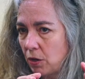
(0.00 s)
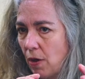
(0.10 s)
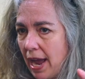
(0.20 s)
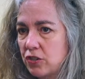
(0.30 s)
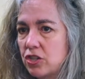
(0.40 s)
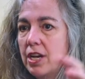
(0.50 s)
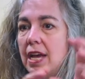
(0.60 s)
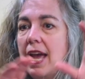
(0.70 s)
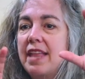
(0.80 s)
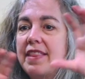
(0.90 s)
the crash.
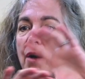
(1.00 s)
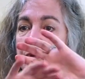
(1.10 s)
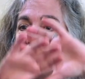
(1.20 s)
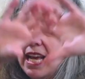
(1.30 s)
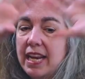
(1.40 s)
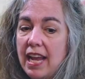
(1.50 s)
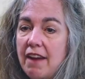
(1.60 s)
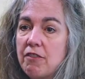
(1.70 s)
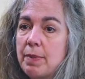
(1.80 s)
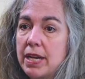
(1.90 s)
And that was getting
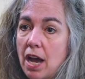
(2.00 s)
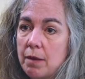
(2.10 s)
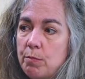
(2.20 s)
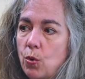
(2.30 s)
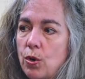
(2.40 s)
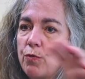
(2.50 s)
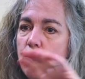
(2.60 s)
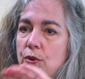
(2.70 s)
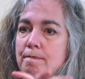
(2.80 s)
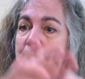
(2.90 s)
everybody on board
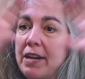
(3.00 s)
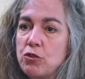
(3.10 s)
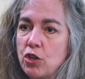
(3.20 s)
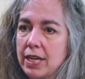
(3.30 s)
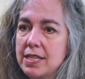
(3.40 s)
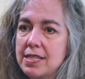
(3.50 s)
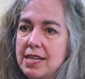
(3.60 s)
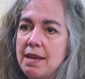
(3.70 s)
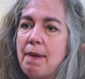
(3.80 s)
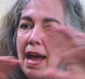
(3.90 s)
for metrics,
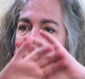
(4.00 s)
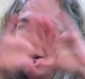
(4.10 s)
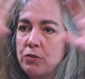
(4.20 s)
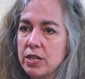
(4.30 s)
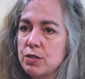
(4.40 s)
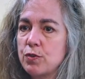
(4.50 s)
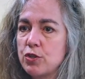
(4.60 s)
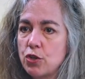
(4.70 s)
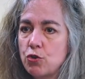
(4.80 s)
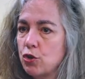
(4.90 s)
impact metrics for
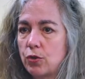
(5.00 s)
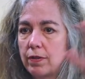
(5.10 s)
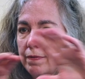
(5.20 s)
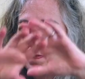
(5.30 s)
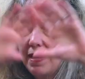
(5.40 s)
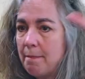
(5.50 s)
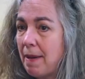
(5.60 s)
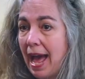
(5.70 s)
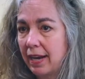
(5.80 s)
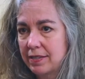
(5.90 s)
social
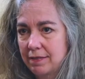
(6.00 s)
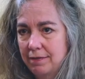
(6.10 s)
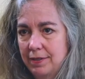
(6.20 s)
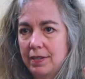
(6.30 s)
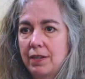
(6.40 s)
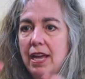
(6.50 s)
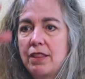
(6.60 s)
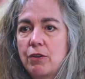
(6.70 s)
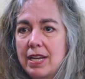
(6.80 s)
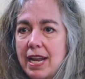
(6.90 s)
impact. Okay,
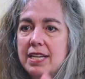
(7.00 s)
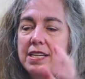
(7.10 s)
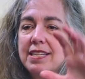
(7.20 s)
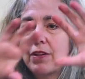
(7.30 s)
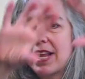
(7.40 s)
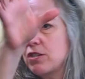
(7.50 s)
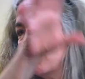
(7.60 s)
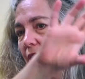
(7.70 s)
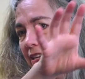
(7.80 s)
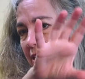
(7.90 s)
they're connected. So that's
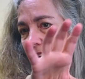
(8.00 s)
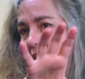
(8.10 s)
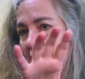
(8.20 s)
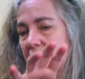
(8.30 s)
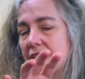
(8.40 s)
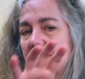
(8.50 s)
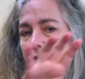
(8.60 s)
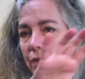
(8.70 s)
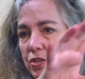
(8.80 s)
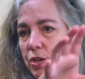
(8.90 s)
2008
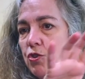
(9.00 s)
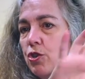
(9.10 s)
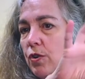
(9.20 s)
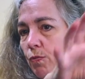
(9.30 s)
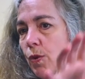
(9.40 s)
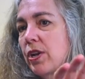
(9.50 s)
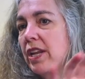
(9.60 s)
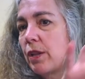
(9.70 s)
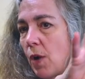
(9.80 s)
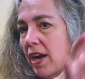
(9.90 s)
or so, Judith Rodin
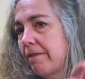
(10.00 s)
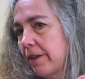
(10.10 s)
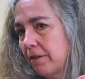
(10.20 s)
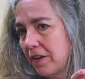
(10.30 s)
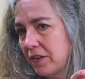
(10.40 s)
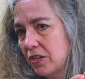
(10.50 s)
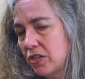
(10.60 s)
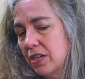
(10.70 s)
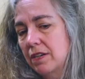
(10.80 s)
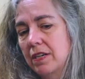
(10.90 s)
and the Rockefeller
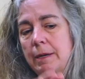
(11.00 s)
Foundation